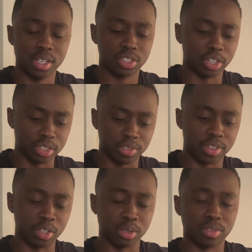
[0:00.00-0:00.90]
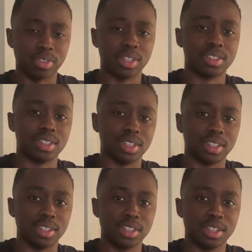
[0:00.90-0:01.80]
share this video with a friend that's in
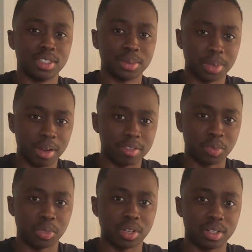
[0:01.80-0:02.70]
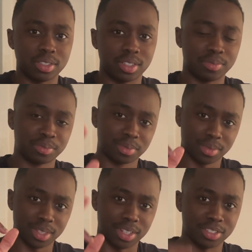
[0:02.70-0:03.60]
need. Subscribe for some more content,
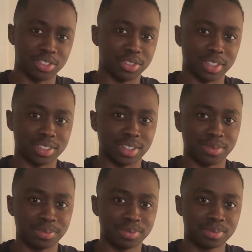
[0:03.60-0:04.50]
and I'll see you next time.